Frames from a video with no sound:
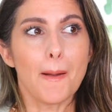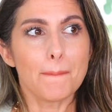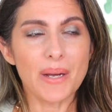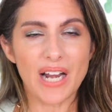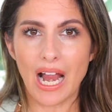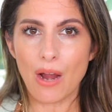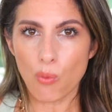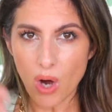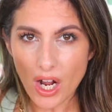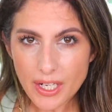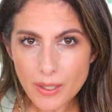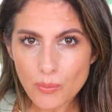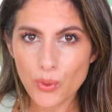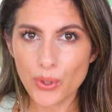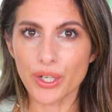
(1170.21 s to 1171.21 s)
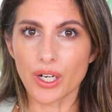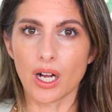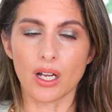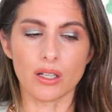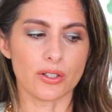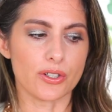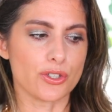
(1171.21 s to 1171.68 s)
but I wanted more
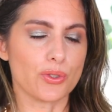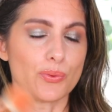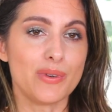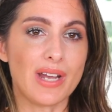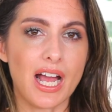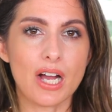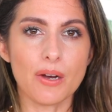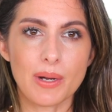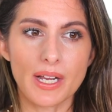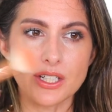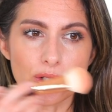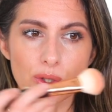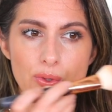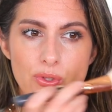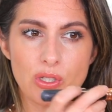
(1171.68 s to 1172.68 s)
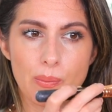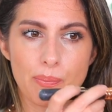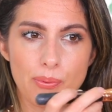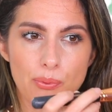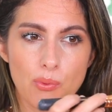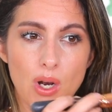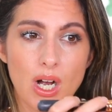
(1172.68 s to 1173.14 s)
color. So now I use a
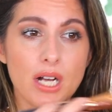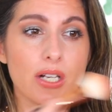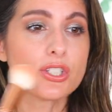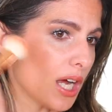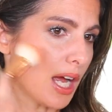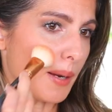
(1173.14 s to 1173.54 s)
brush.